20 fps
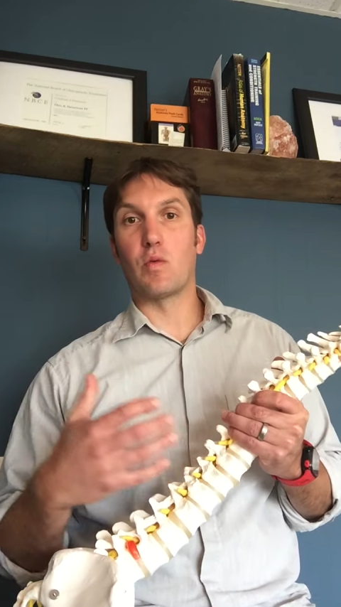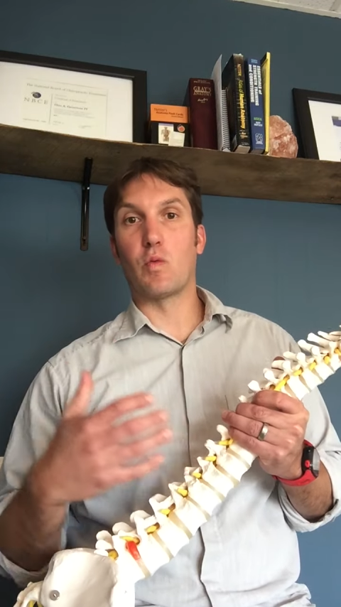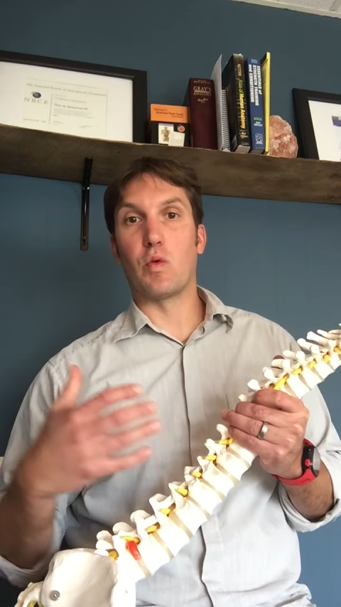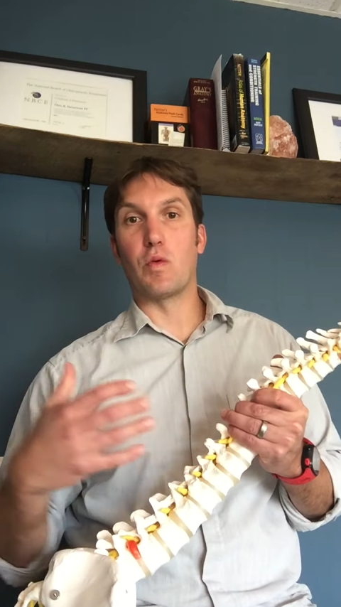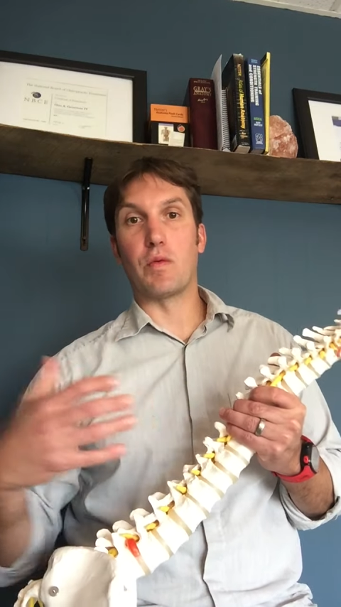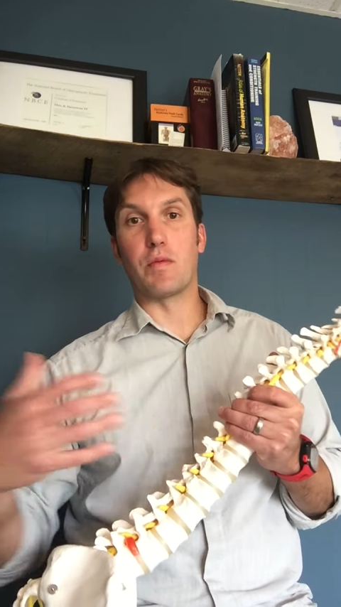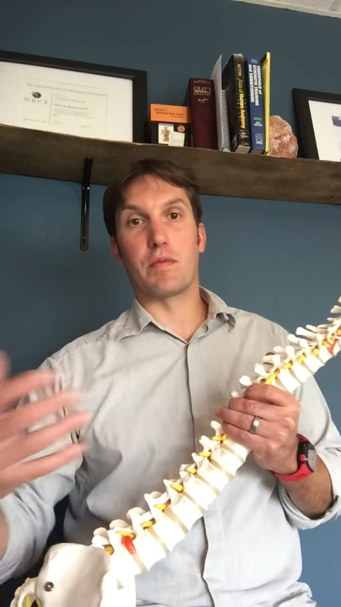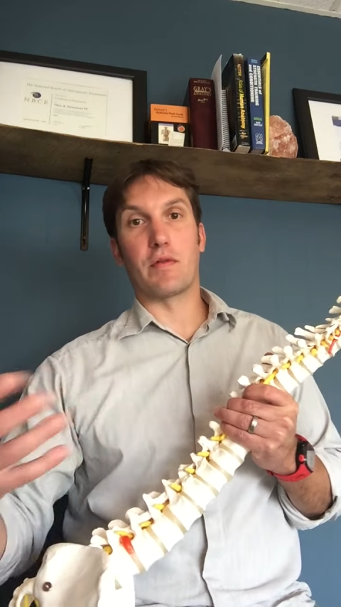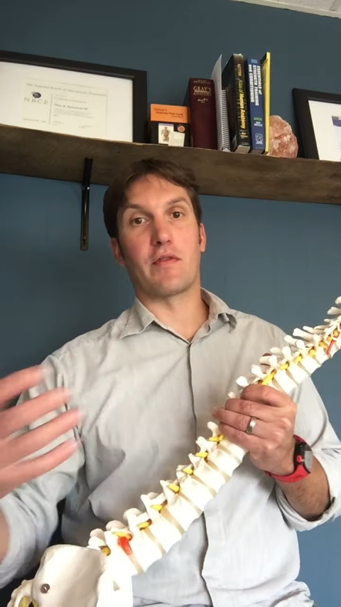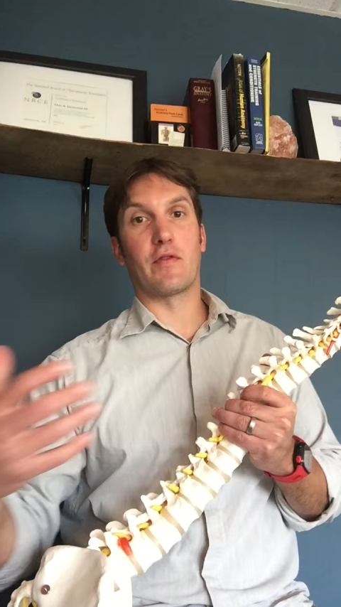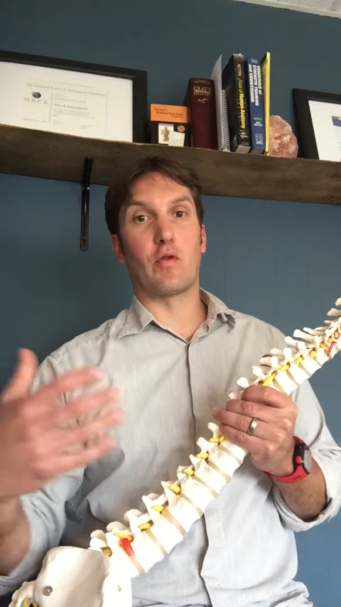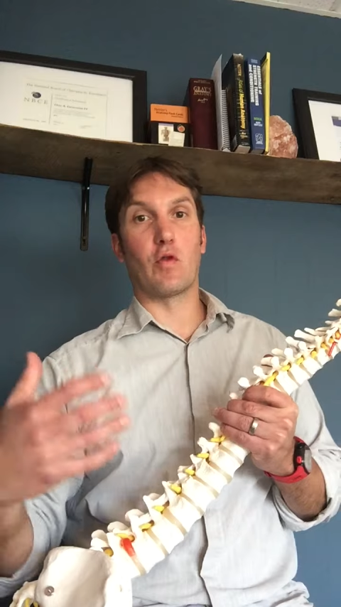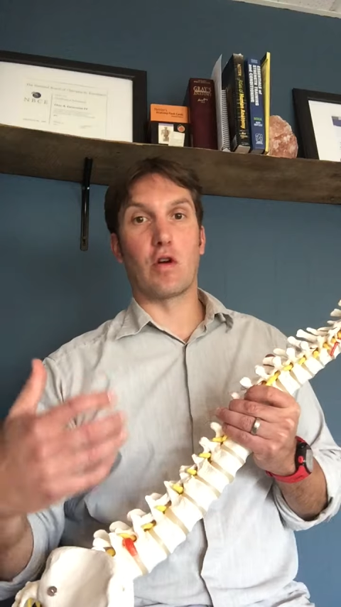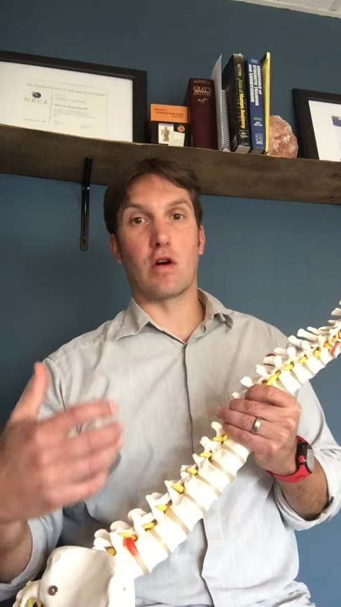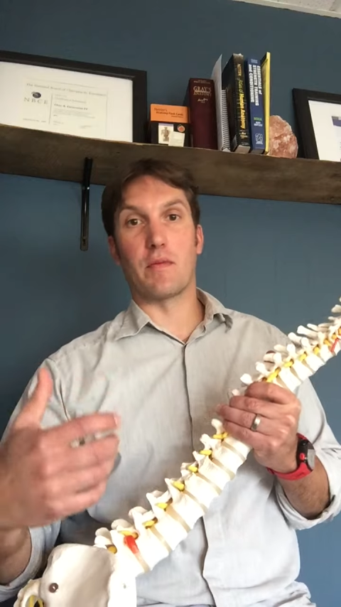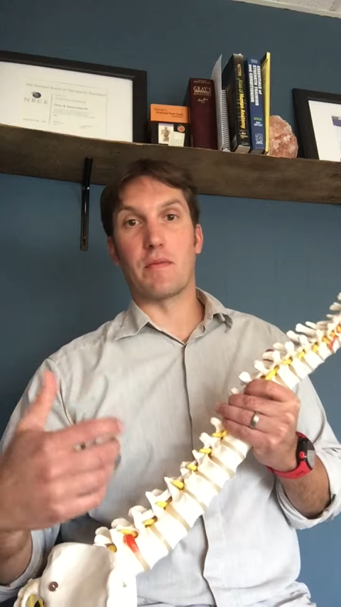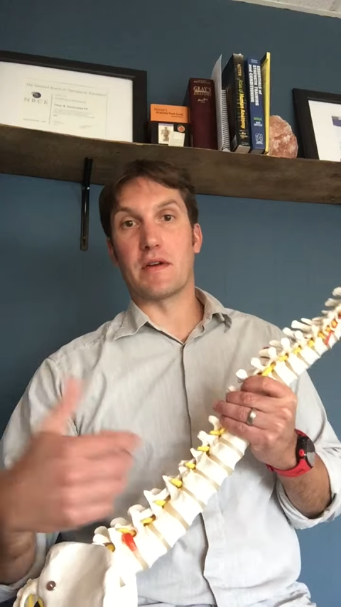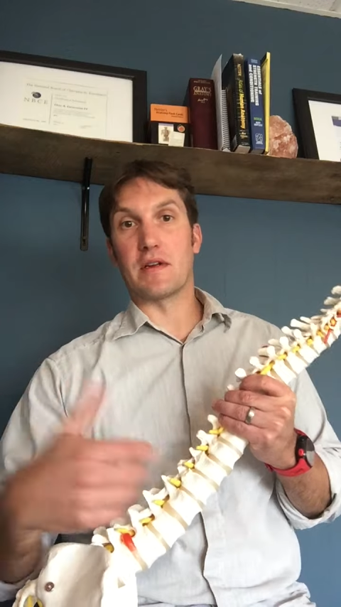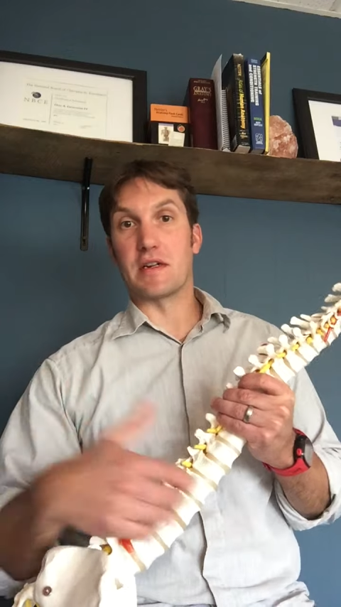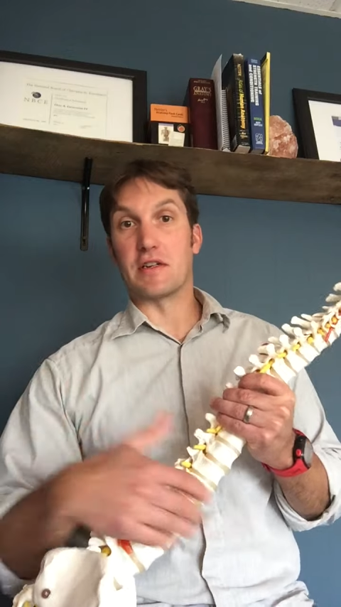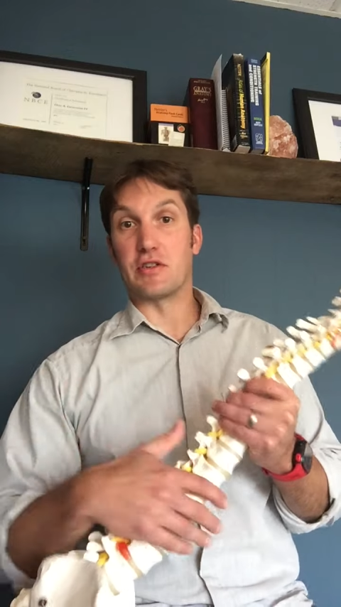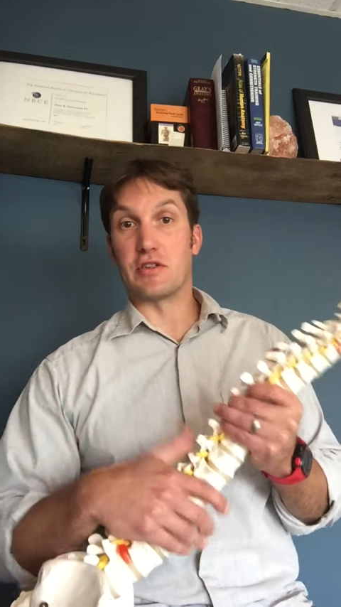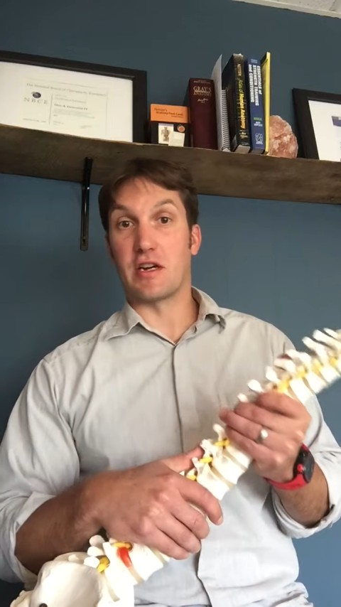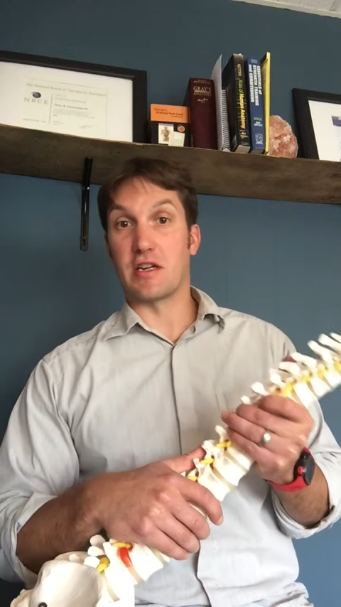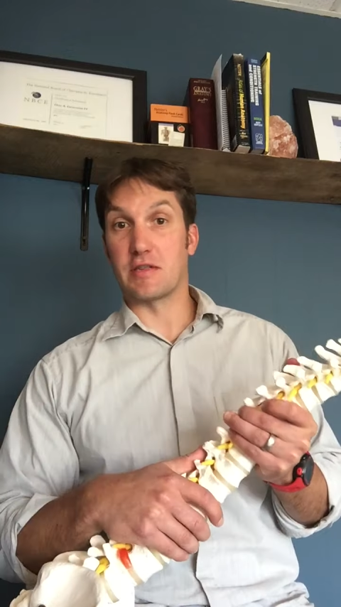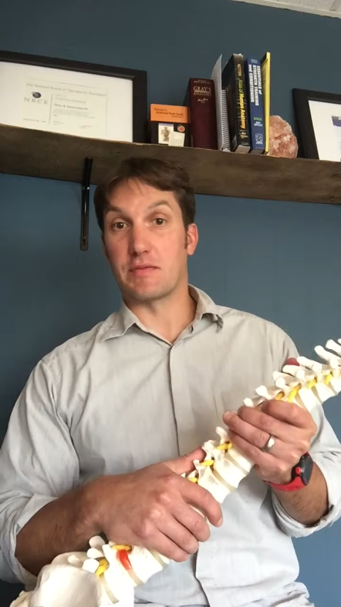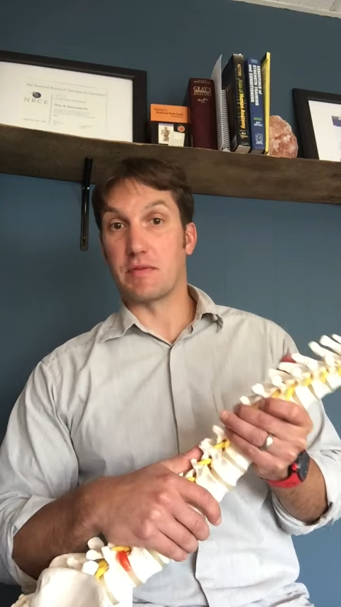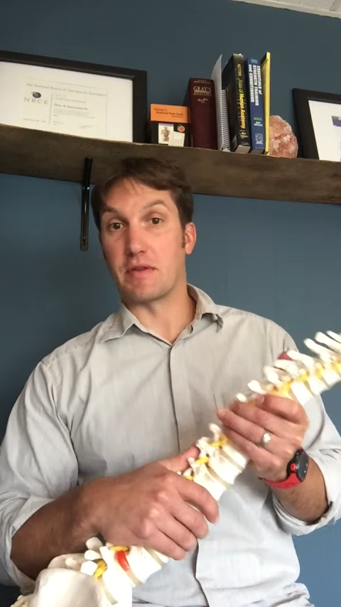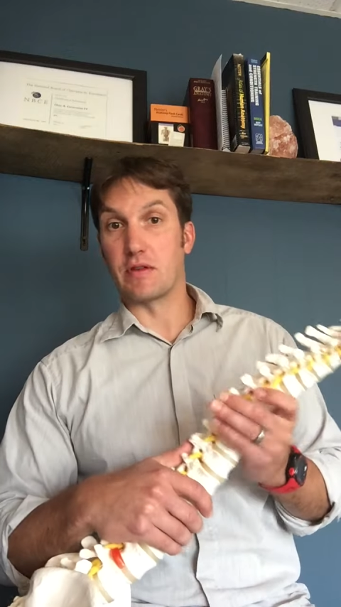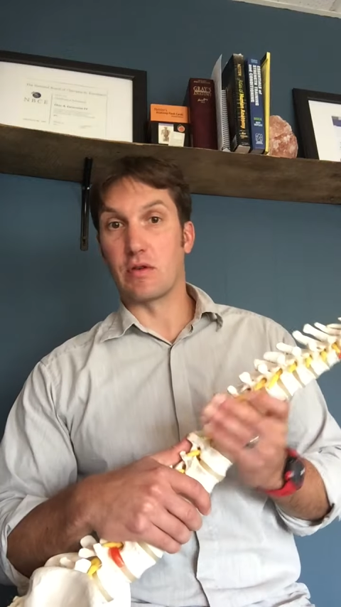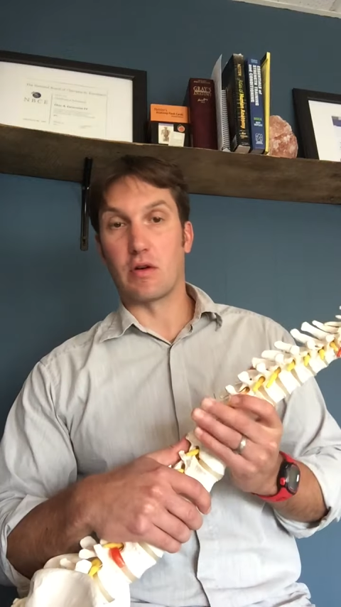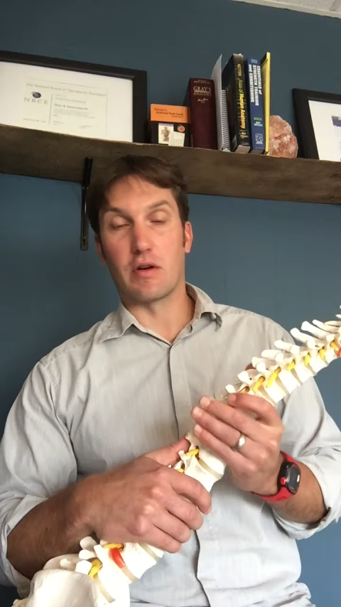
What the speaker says: when we perform an adjustment